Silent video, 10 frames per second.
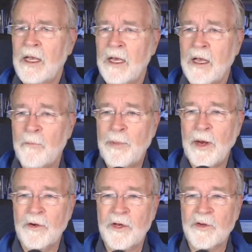
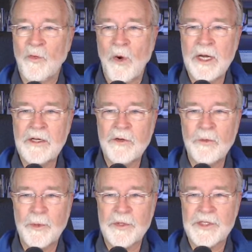compared to
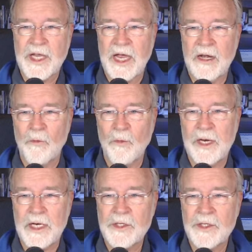22%
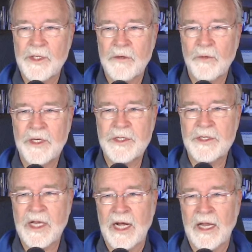reach. Reach
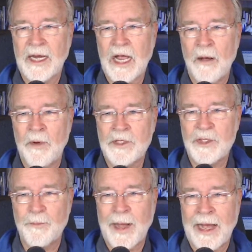is kind of like how much
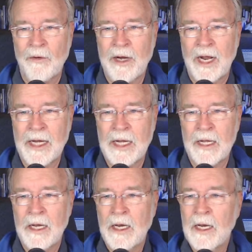you pound on it.
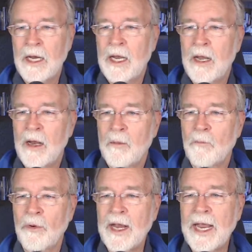
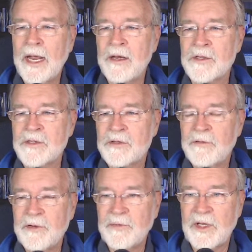Brand is
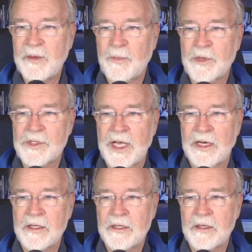
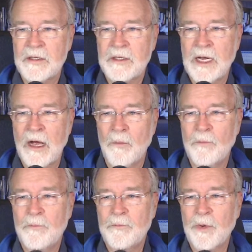15%. Now,
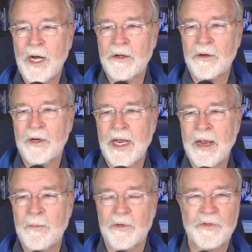Procter &
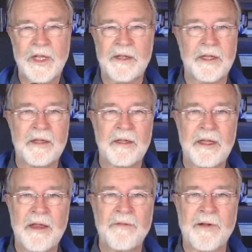Gamble said that
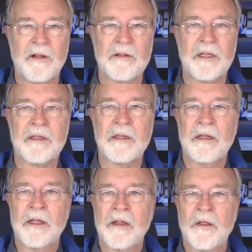they felt that
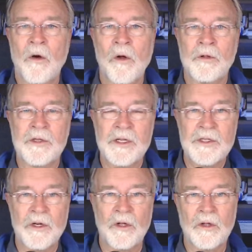the whole
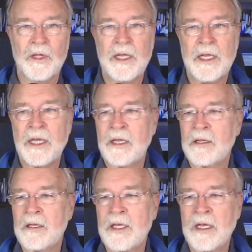digital
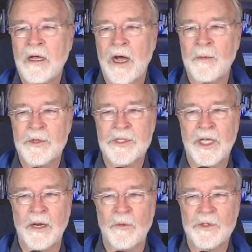e-commerce
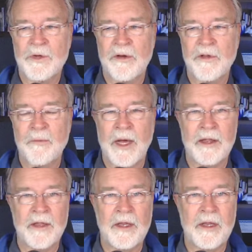thing was driven by
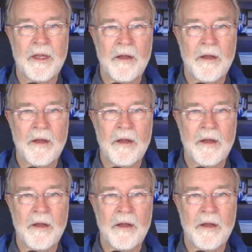the